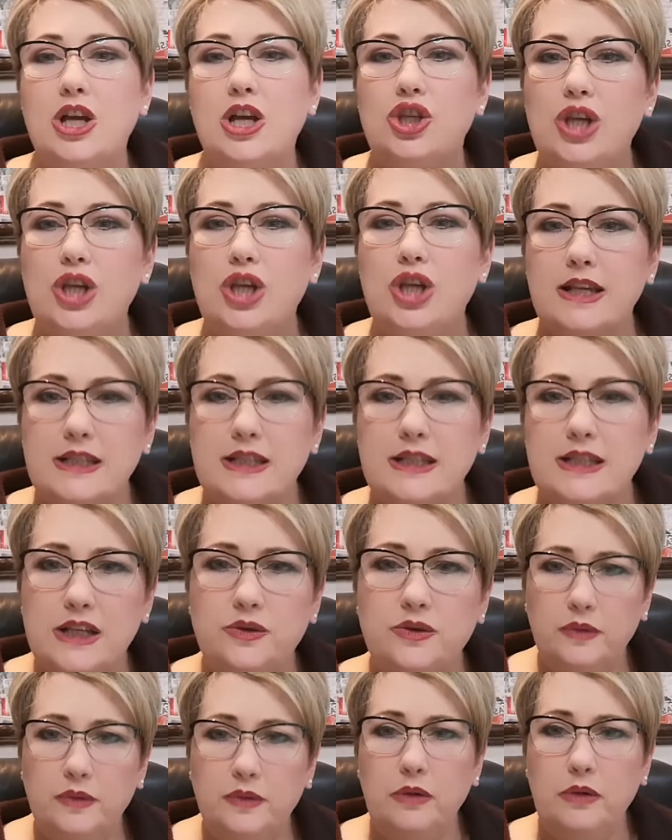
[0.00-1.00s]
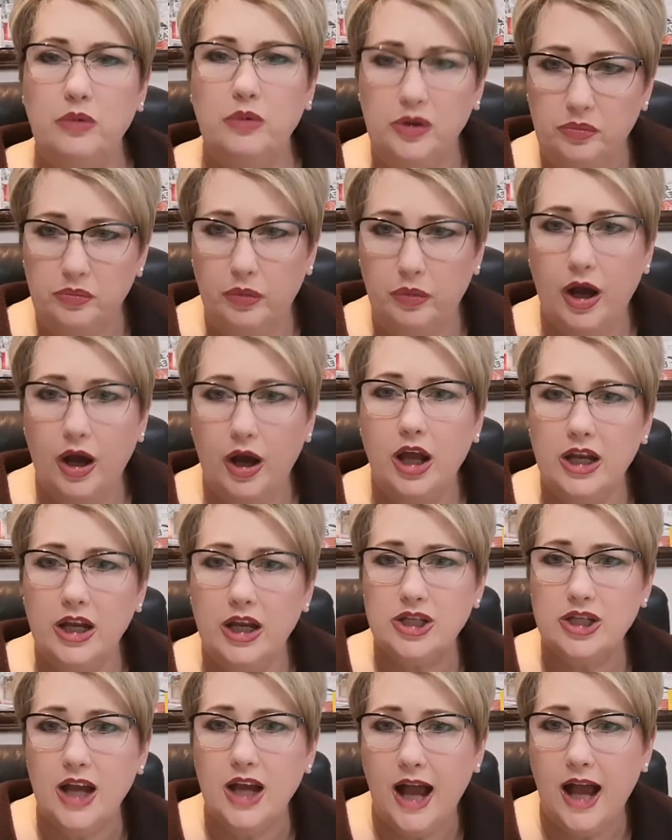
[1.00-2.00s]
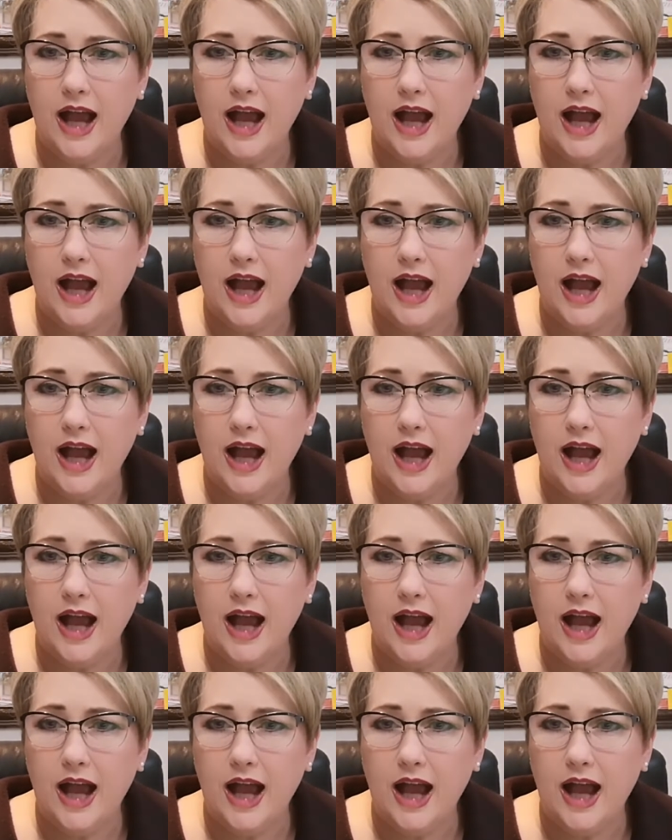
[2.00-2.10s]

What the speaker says: Just as would polish